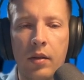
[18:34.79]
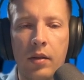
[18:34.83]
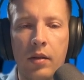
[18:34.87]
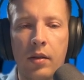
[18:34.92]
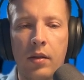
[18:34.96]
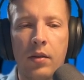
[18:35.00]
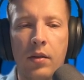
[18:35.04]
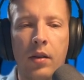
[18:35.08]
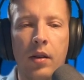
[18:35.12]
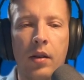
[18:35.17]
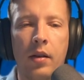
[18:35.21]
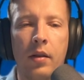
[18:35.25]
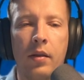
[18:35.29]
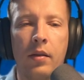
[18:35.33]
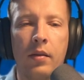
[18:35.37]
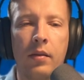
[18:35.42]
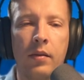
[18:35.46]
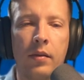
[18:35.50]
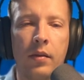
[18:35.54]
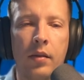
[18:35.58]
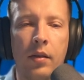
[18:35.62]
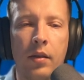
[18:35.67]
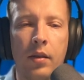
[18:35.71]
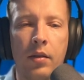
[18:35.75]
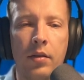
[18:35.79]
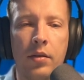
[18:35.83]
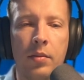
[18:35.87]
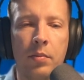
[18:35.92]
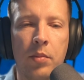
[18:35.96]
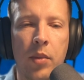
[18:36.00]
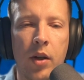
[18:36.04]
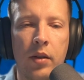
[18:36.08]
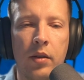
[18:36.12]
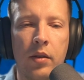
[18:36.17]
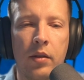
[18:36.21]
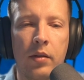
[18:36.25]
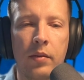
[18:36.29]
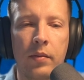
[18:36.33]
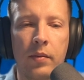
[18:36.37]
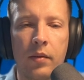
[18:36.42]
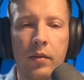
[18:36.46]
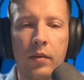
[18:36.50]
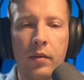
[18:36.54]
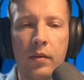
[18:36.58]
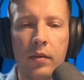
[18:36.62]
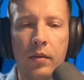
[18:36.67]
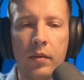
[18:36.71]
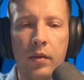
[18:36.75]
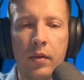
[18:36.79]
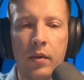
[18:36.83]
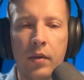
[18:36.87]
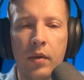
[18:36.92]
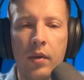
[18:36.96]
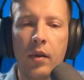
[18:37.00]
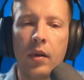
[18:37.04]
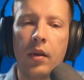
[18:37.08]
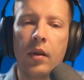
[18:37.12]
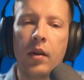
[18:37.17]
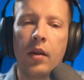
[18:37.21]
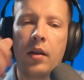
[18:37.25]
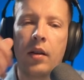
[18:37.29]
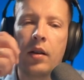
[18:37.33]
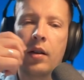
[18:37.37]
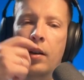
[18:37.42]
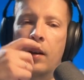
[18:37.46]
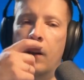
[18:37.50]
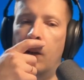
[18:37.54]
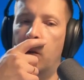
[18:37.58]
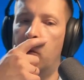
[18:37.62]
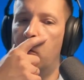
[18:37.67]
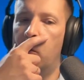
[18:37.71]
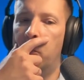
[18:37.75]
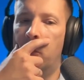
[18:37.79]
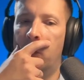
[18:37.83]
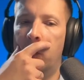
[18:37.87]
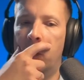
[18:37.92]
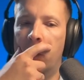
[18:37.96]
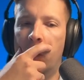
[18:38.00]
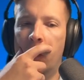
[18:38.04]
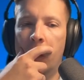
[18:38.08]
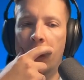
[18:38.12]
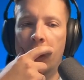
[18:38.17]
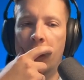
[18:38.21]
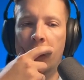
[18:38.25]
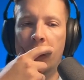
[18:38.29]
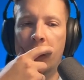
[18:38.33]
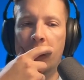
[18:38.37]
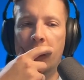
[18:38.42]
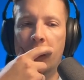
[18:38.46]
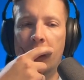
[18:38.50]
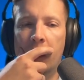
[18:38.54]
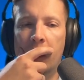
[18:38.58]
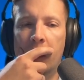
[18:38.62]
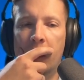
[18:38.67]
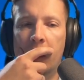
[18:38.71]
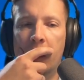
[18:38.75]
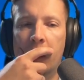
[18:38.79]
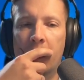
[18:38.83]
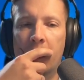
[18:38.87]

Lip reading: Okay, here's pattern. I hope you all understand.